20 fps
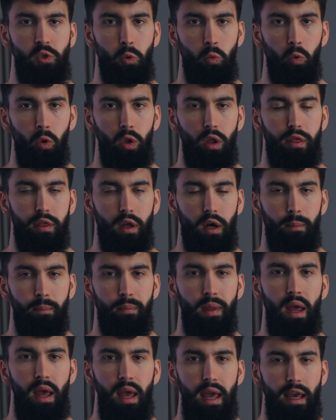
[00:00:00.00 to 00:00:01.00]
as a rule of
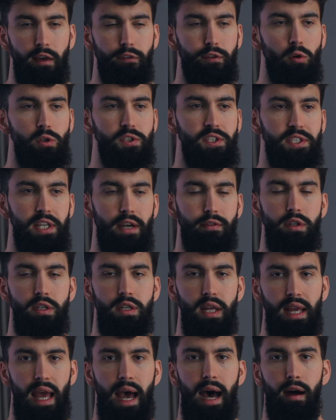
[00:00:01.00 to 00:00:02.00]
thumb, if your
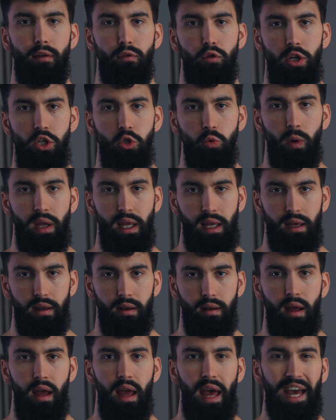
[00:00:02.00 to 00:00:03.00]
7-day average
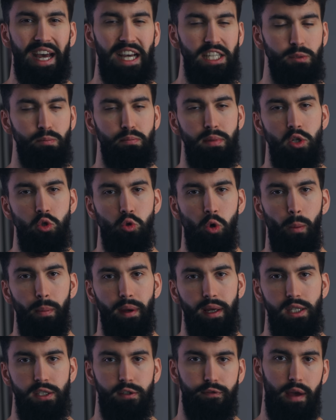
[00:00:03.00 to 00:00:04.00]
weigh-in hasn't been
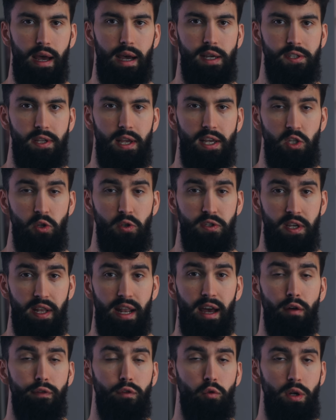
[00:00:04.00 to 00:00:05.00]
dropping as fast as you set
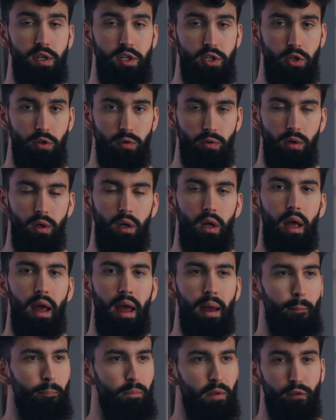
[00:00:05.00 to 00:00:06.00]
out for it to,
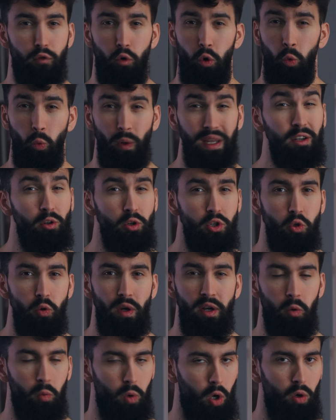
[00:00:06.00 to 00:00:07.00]
for a week or two
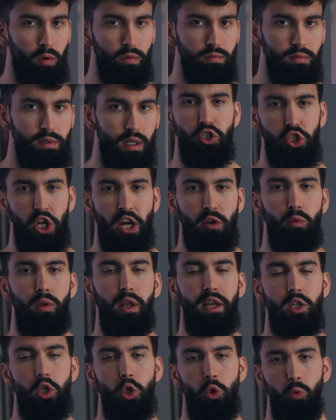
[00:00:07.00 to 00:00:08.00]
in a row,
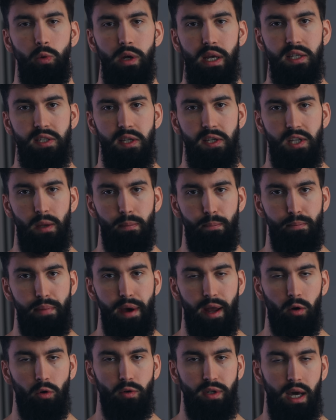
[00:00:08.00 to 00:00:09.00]
generally 2 weeks is a
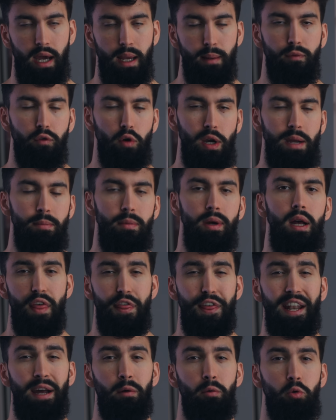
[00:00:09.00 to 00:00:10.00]
better time frame,
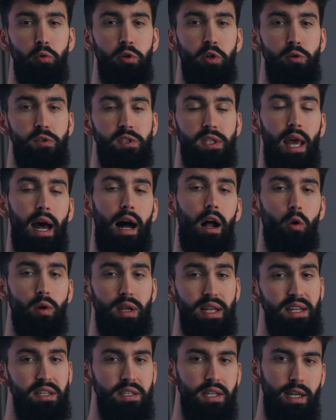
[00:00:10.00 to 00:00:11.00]
then I would reduce
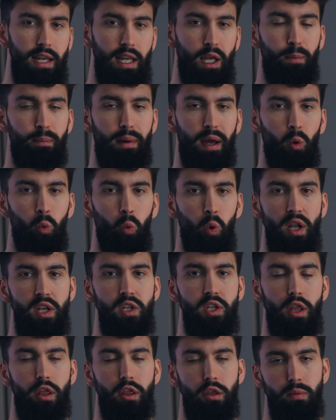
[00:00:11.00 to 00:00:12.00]
calorie intake by
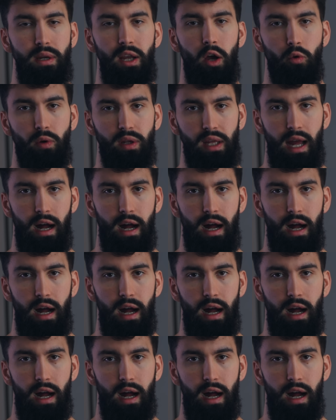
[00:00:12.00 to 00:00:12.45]
100 to 300